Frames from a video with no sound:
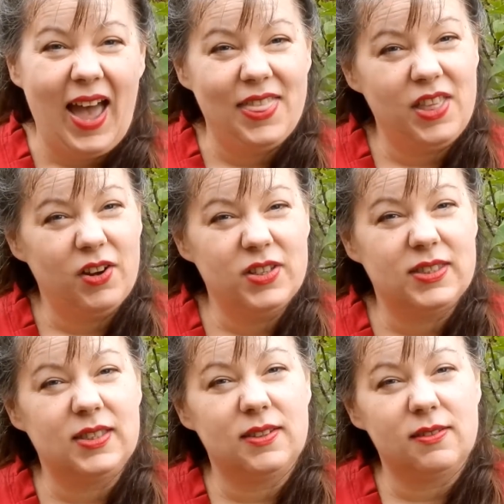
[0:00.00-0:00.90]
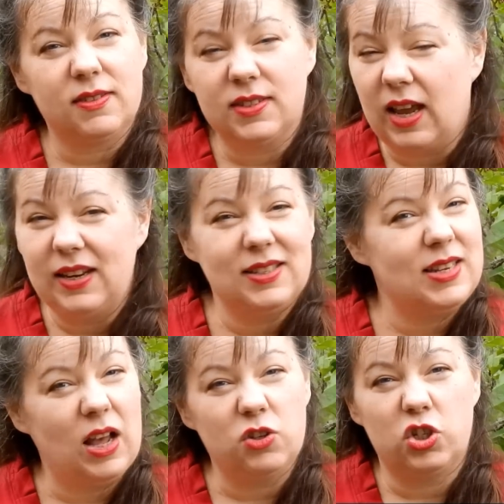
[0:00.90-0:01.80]
and there is studies
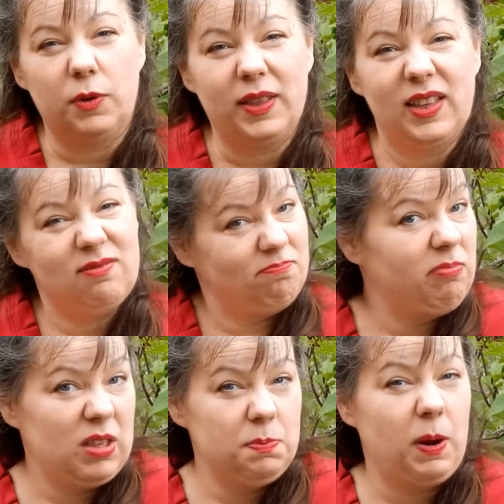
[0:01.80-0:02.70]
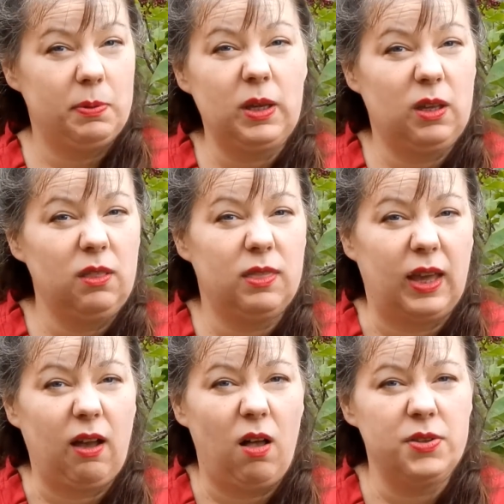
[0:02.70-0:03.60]
now showing that that's probably a good
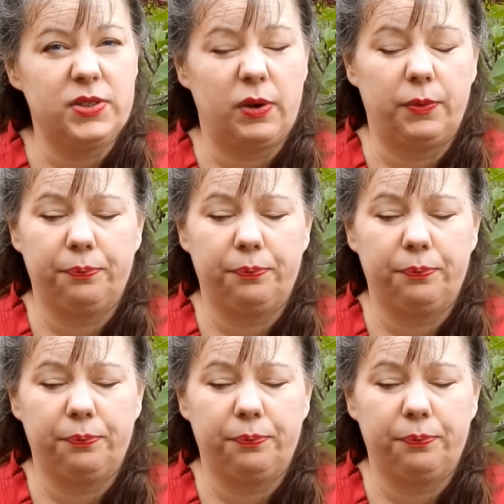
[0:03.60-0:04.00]
thing also.